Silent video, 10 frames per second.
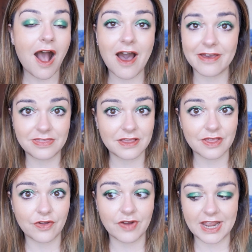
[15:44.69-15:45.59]
I think
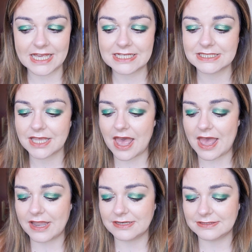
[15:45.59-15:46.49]
they're great
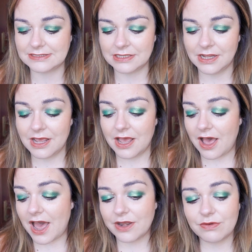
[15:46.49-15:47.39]
and
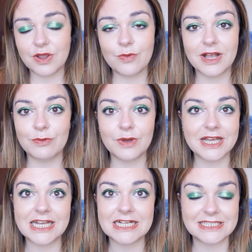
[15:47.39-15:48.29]
I don't know what what
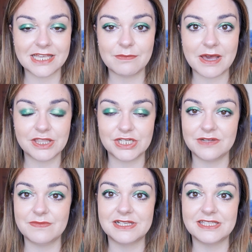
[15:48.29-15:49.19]
can I say about the shimmers.